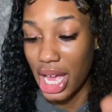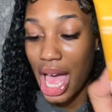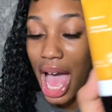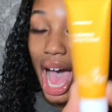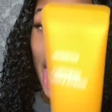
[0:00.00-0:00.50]

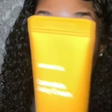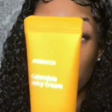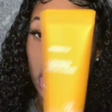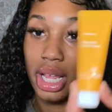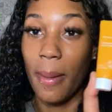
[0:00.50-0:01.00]

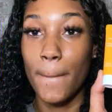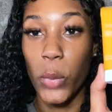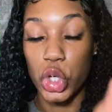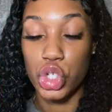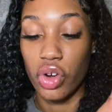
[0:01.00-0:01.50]
hydrating
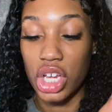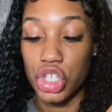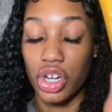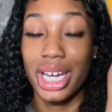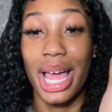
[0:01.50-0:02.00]

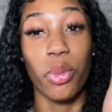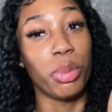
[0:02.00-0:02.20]
moisturizer, and I will